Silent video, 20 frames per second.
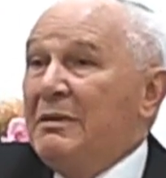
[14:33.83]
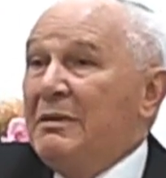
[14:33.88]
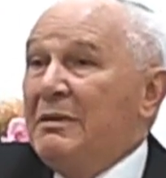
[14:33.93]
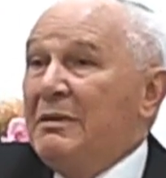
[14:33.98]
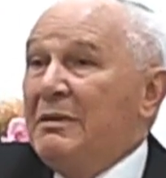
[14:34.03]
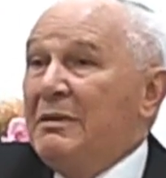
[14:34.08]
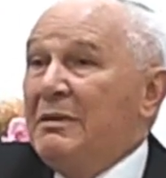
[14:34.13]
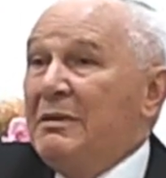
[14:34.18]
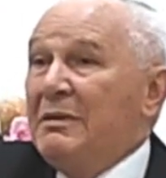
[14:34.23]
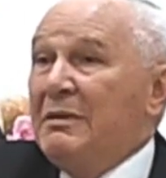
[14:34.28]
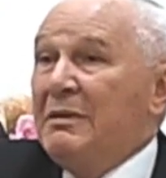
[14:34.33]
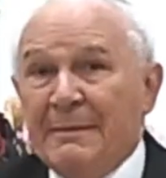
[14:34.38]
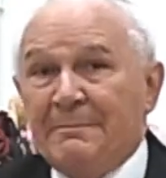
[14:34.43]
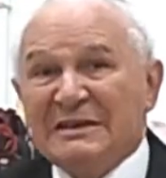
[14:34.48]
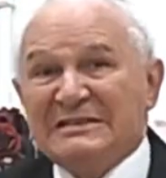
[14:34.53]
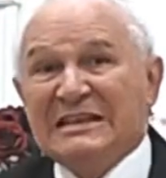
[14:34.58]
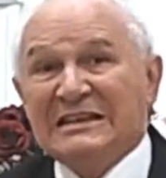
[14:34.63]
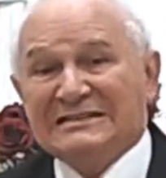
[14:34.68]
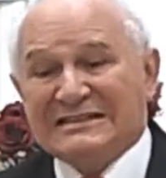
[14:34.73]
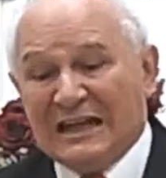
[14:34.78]
But the enemy,
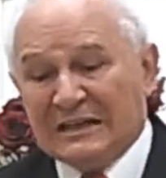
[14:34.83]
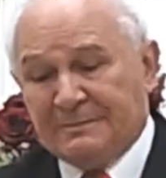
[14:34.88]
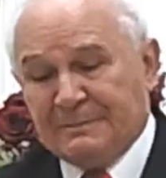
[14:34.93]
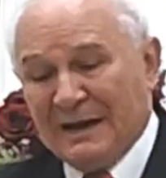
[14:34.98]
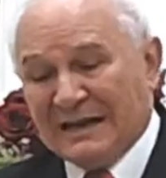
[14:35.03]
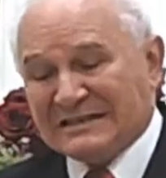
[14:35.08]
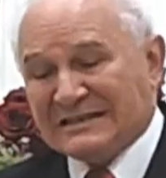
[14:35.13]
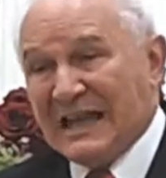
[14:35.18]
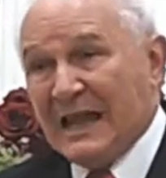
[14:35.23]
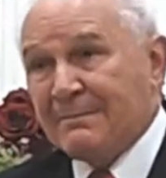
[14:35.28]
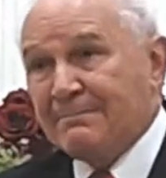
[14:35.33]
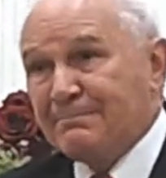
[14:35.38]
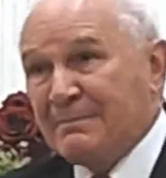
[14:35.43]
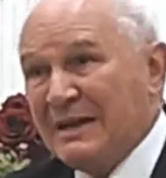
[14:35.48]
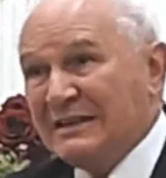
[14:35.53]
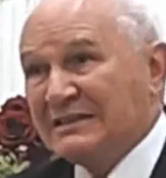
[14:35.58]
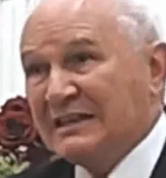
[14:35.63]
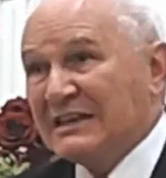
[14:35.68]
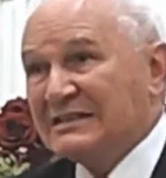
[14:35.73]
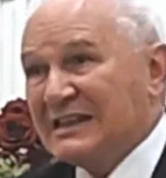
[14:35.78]

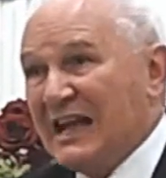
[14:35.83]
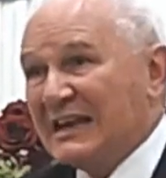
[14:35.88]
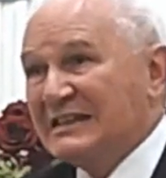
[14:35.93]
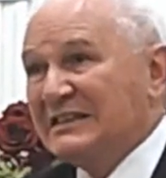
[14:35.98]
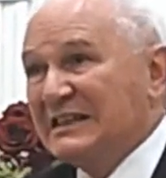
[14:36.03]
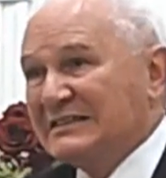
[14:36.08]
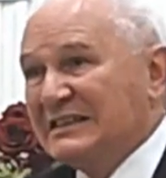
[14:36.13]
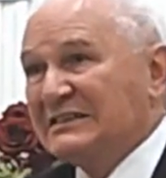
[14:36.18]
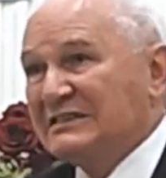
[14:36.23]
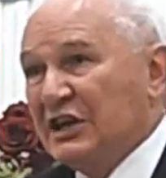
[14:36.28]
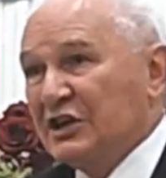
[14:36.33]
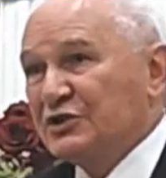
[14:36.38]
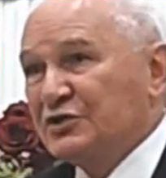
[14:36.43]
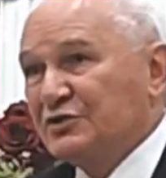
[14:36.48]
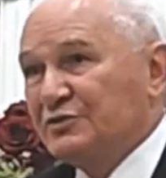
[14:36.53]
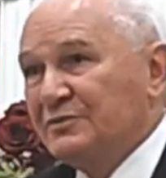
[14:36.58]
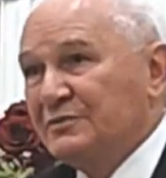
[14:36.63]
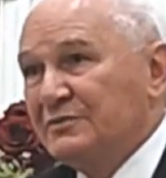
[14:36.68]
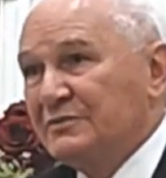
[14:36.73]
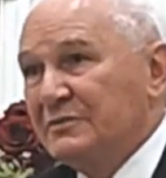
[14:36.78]
represented by the
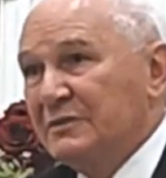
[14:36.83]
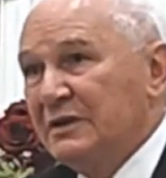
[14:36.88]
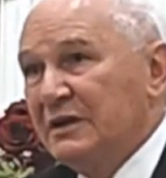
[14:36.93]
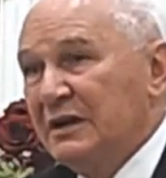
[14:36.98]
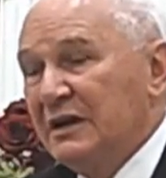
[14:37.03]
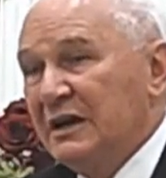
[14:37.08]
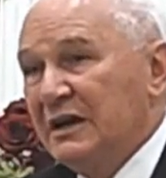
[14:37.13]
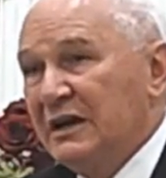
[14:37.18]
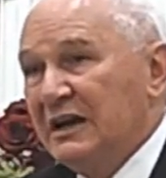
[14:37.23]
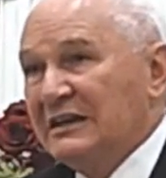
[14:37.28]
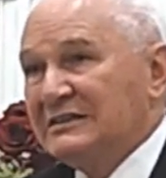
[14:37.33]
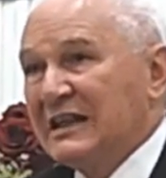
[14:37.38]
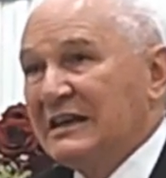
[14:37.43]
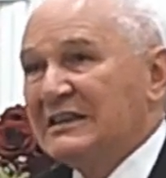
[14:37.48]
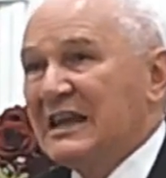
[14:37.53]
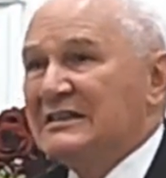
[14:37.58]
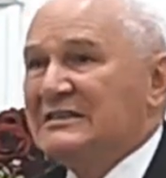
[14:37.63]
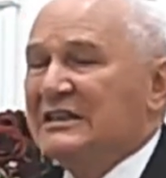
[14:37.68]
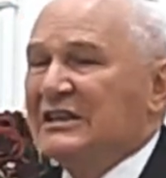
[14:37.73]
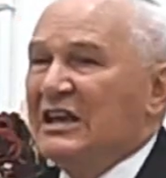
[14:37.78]
serpent who is here
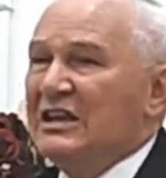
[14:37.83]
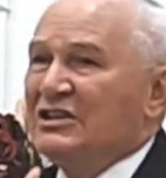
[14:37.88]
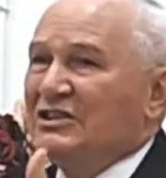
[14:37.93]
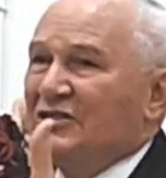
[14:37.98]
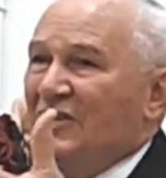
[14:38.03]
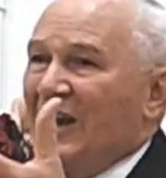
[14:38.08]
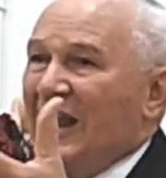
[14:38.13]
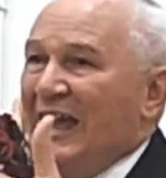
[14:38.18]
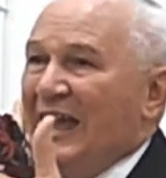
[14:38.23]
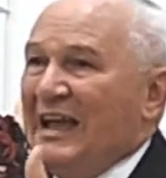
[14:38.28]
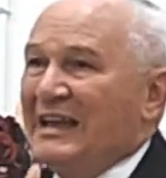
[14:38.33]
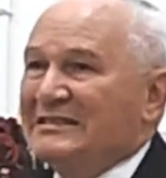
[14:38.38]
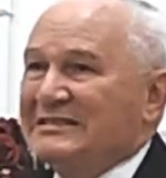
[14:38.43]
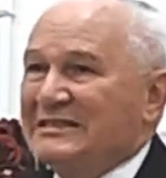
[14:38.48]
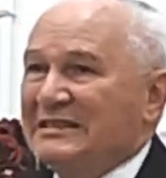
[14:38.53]
in this church,